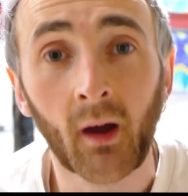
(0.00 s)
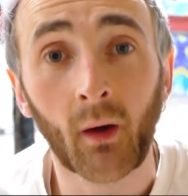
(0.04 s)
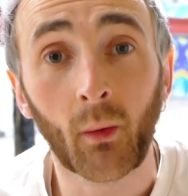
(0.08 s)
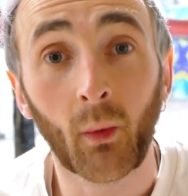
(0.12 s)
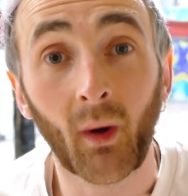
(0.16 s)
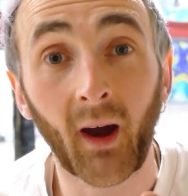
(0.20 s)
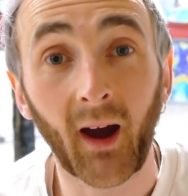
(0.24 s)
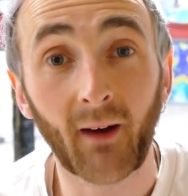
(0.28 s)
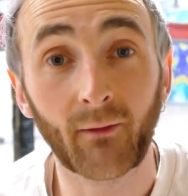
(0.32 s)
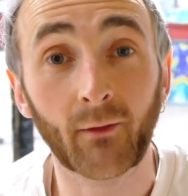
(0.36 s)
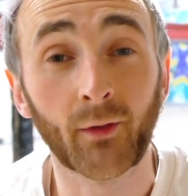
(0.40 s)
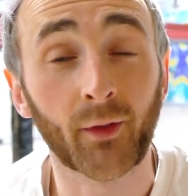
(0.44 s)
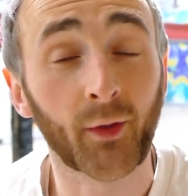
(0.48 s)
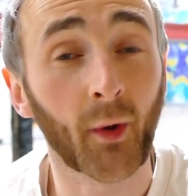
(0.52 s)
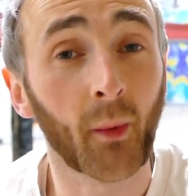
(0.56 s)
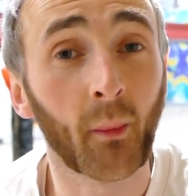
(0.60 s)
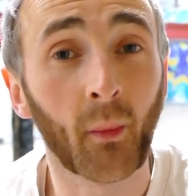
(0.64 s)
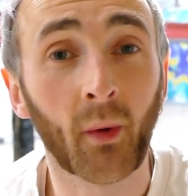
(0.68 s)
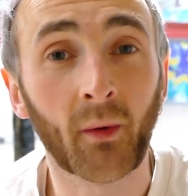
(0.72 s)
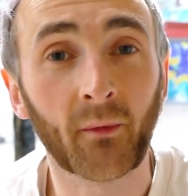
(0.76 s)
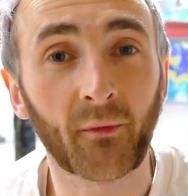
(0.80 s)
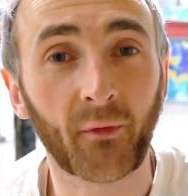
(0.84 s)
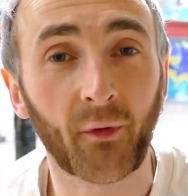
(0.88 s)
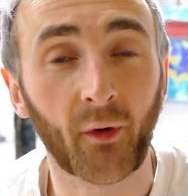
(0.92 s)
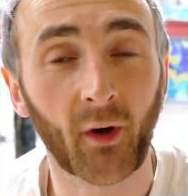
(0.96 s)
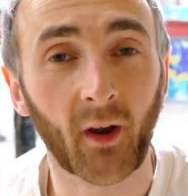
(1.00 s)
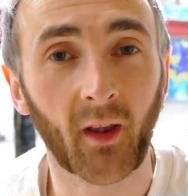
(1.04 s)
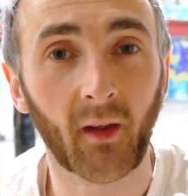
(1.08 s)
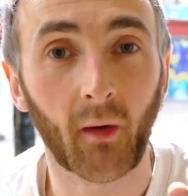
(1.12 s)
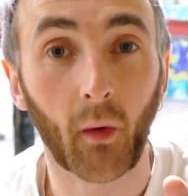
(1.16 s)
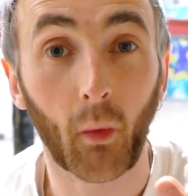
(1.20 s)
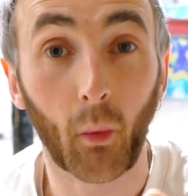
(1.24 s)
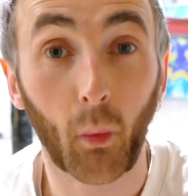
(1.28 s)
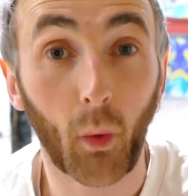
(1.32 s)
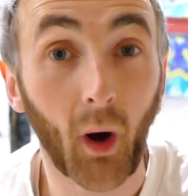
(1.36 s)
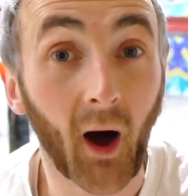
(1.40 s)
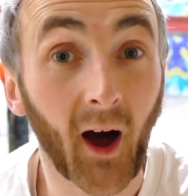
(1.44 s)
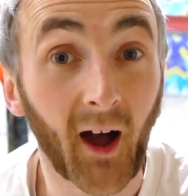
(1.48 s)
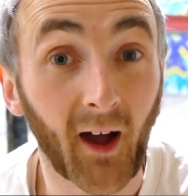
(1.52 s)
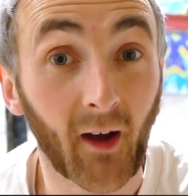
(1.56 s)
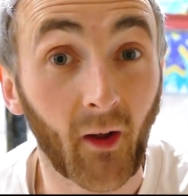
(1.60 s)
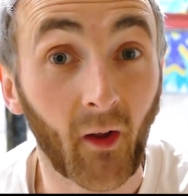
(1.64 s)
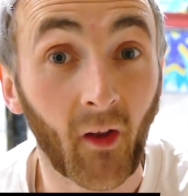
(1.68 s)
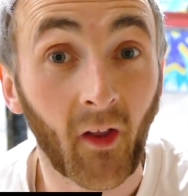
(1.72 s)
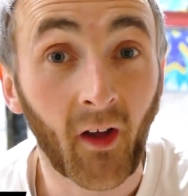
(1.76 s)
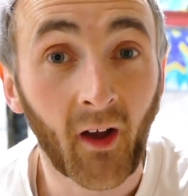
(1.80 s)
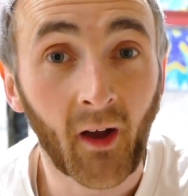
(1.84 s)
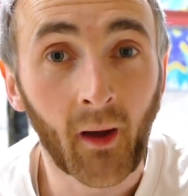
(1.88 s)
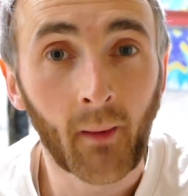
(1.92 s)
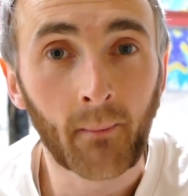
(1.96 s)
We haven't done one for a little
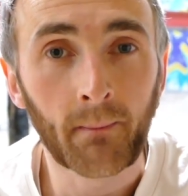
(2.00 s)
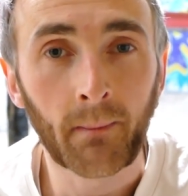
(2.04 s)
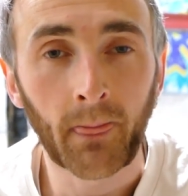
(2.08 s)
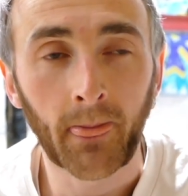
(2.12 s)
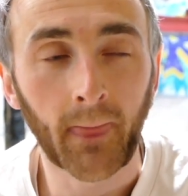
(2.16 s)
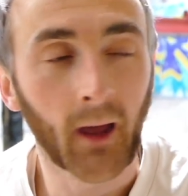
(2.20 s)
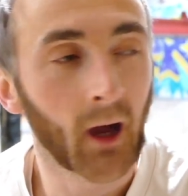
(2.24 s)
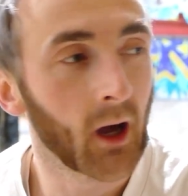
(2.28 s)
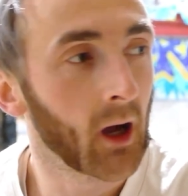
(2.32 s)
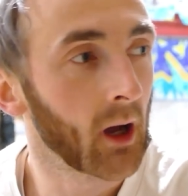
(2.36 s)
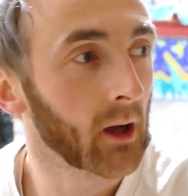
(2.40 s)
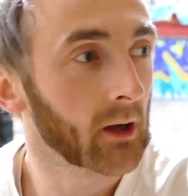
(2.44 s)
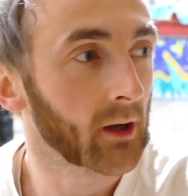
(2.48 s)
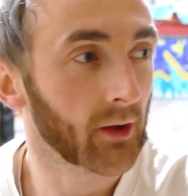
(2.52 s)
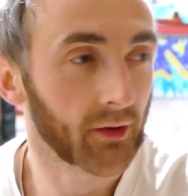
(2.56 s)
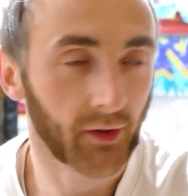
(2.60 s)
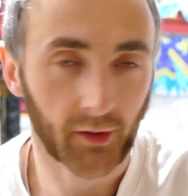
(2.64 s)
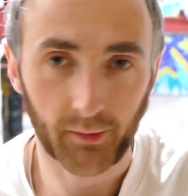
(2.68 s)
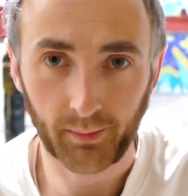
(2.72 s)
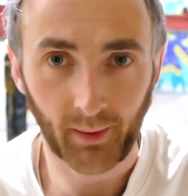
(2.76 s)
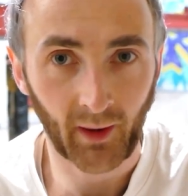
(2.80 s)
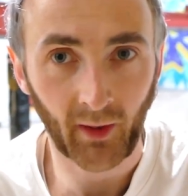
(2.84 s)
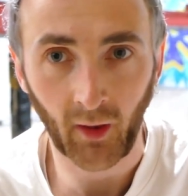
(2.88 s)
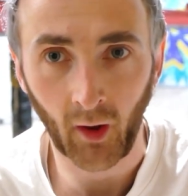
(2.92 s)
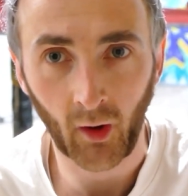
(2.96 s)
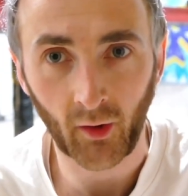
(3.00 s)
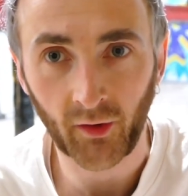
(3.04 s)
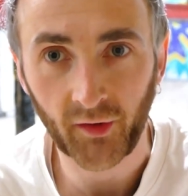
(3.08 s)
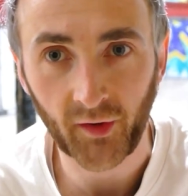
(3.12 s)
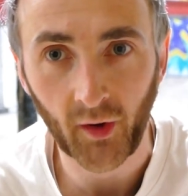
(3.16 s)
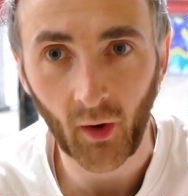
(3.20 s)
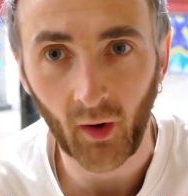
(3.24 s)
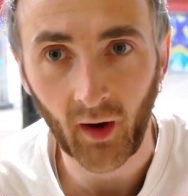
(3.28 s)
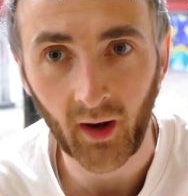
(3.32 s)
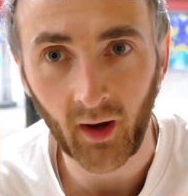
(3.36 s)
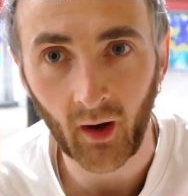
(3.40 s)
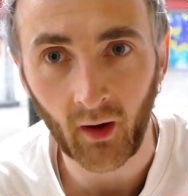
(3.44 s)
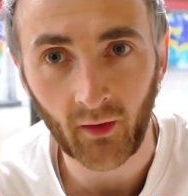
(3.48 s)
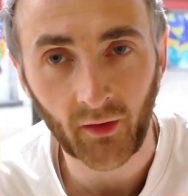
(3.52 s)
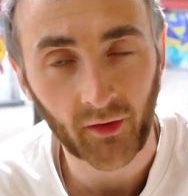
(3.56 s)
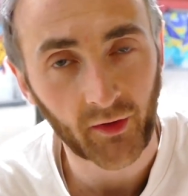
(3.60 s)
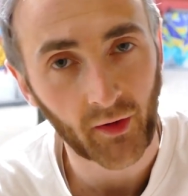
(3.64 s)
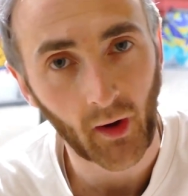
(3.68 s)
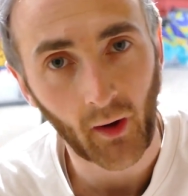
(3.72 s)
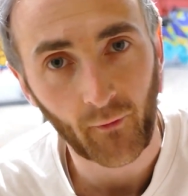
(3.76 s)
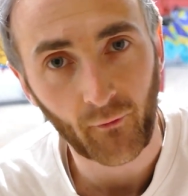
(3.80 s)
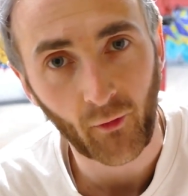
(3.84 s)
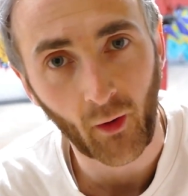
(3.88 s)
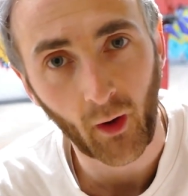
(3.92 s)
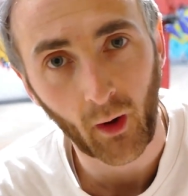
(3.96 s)
while because there's been loads going on,
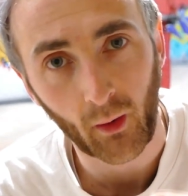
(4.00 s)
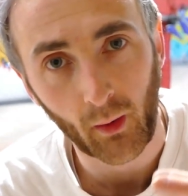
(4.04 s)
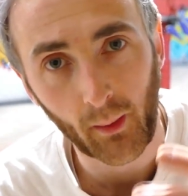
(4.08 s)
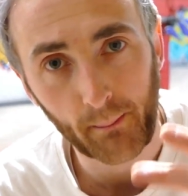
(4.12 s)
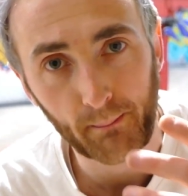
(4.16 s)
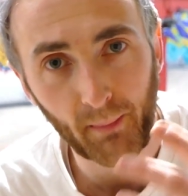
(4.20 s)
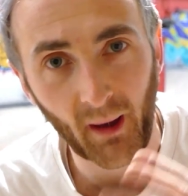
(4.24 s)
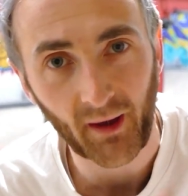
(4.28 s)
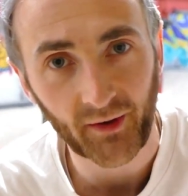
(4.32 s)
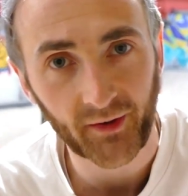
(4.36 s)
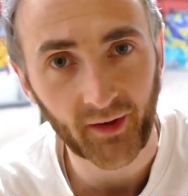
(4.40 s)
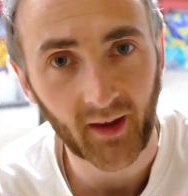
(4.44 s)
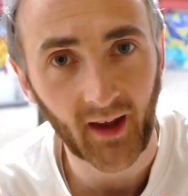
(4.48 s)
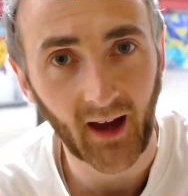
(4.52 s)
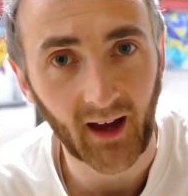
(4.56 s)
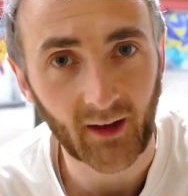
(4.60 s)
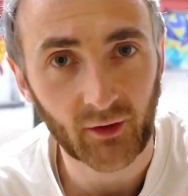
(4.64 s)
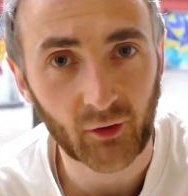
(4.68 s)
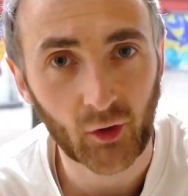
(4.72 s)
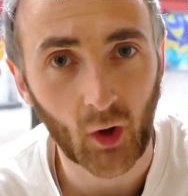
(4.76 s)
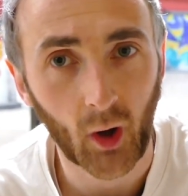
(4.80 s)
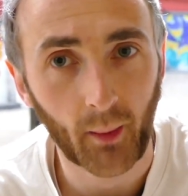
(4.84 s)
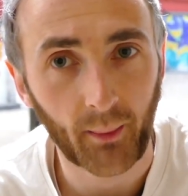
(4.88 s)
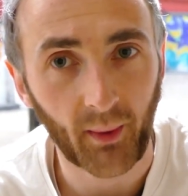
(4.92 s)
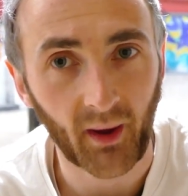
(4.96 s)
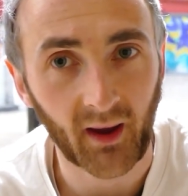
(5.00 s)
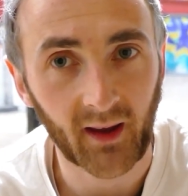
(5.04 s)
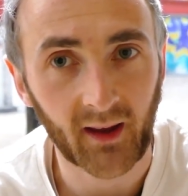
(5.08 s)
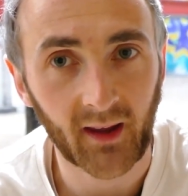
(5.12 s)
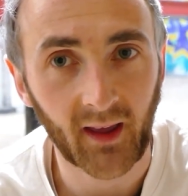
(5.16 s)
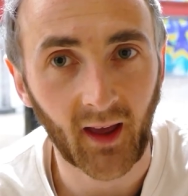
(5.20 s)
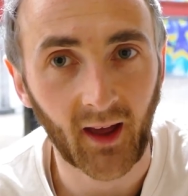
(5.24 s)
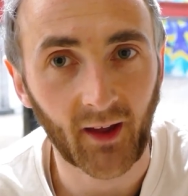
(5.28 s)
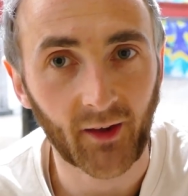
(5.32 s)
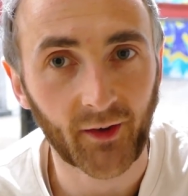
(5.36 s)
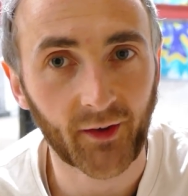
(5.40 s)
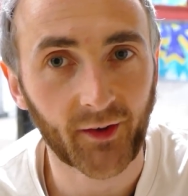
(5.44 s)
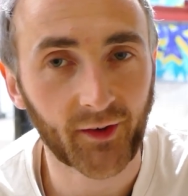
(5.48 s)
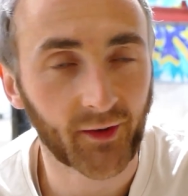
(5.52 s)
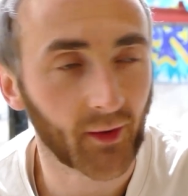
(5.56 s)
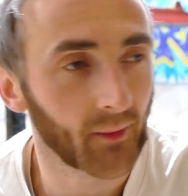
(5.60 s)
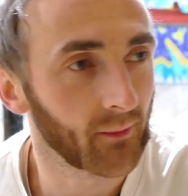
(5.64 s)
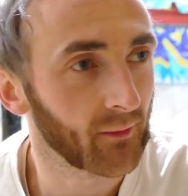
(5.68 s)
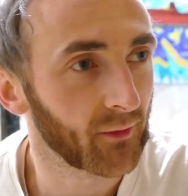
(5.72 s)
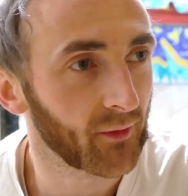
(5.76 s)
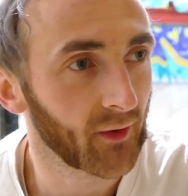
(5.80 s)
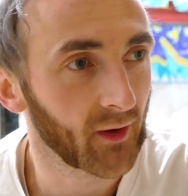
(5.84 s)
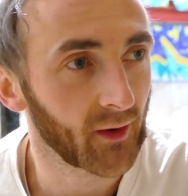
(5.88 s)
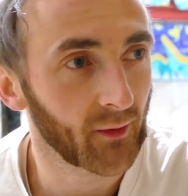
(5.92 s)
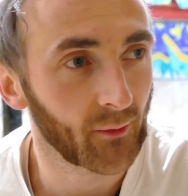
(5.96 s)
so I thought we'd best catch up and get
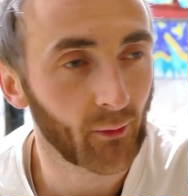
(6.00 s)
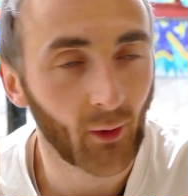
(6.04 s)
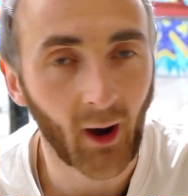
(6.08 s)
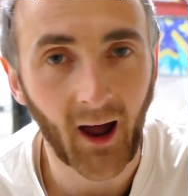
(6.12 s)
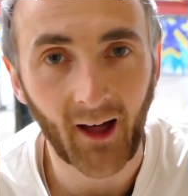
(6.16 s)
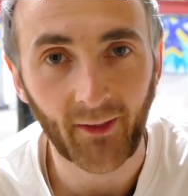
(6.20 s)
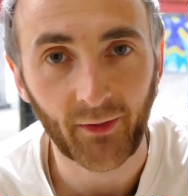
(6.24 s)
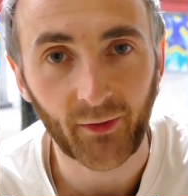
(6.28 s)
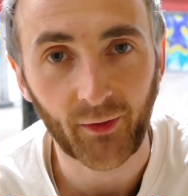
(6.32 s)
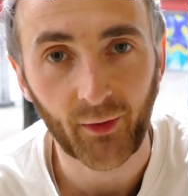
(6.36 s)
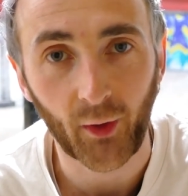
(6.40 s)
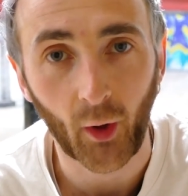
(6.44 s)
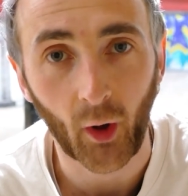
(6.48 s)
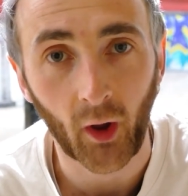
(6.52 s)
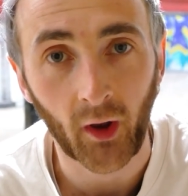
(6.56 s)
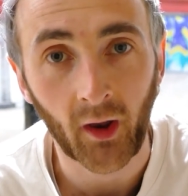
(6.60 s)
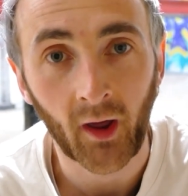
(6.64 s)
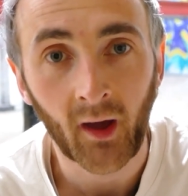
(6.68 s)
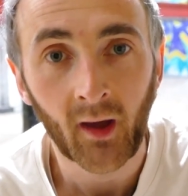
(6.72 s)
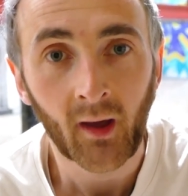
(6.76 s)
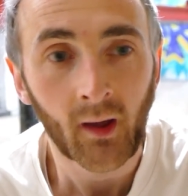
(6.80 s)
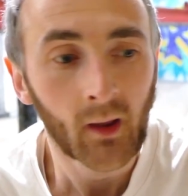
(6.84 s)
something rad done.